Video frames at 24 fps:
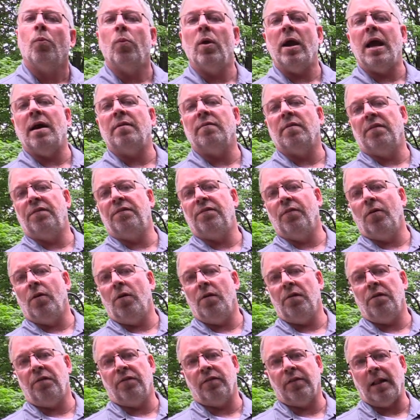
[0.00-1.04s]
we have a
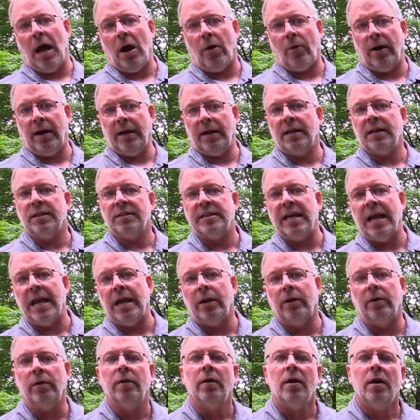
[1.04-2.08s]
full flowering
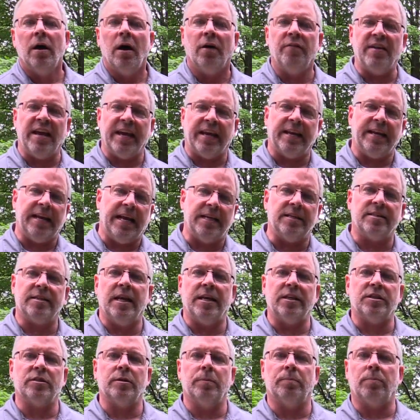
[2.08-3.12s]
container of
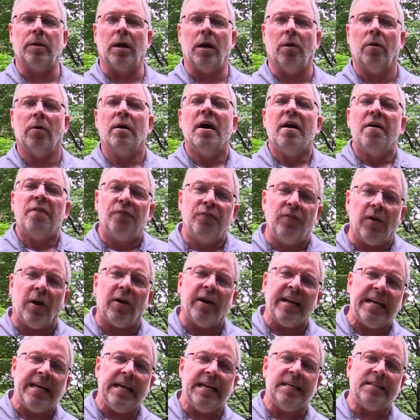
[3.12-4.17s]
Echinacea sombrero.
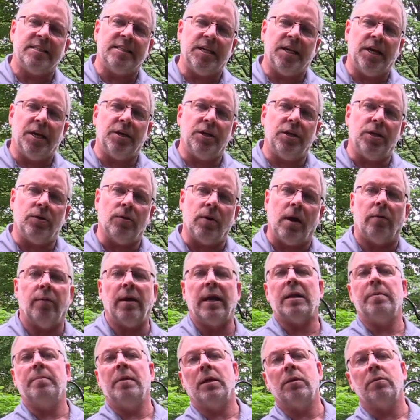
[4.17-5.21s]
Very easy to do. I
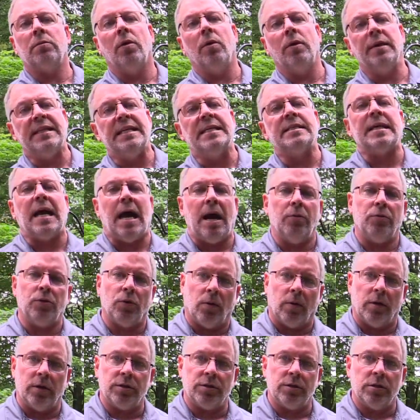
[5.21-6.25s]
recommend growing these
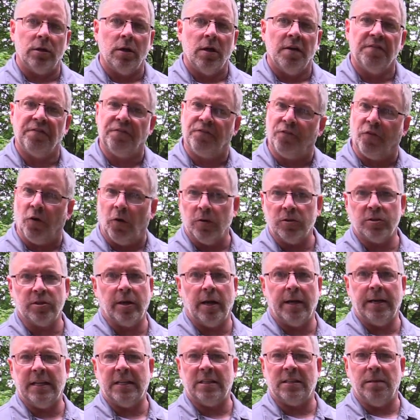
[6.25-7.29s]
outdoors. Full
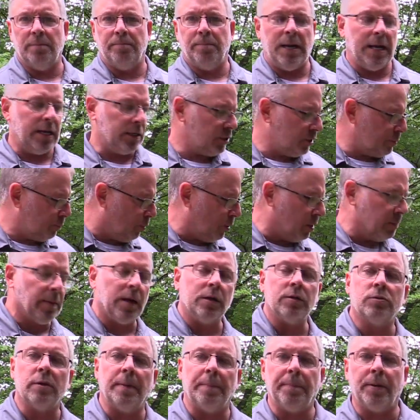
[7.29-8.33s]
sun is the best. Put them
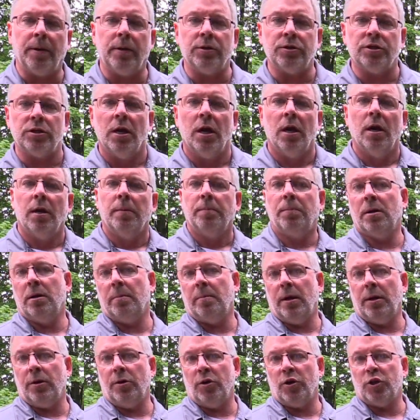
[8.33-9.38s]
on drippers, put
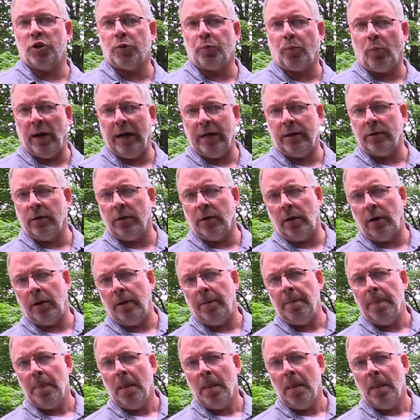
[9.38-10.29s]
them under a sprinkler,